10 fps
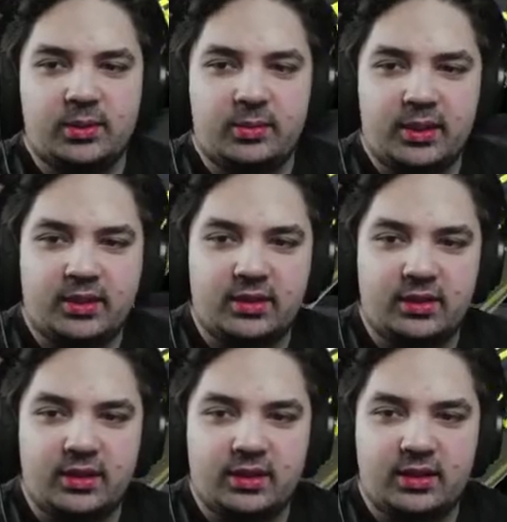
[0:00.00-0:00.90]
Let me make sure the
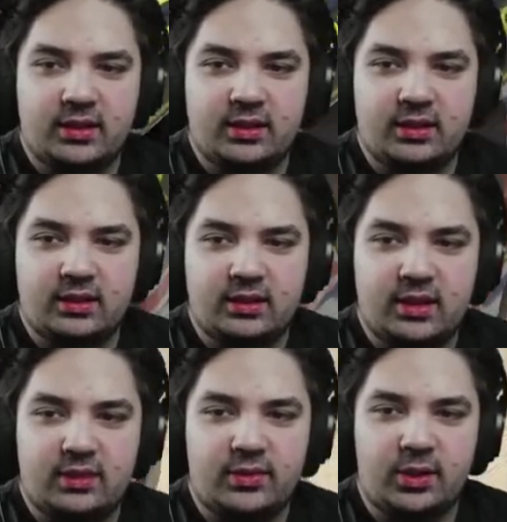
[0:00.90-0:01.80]
uh, yeah
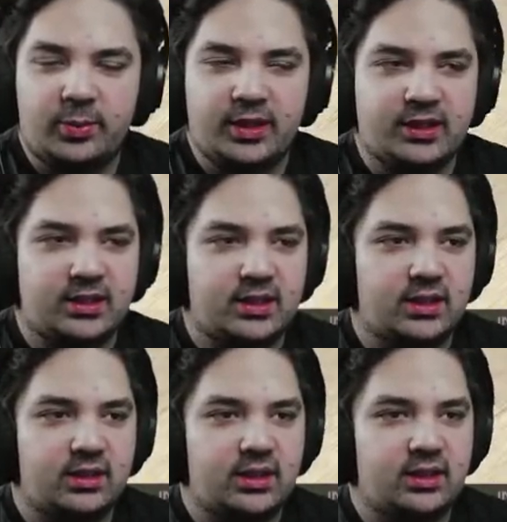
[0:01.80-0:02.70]
the volume on this is
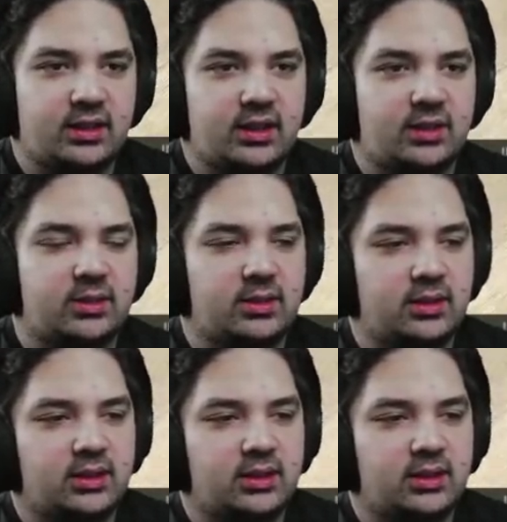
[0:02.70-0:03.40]
good, right? All right, cool.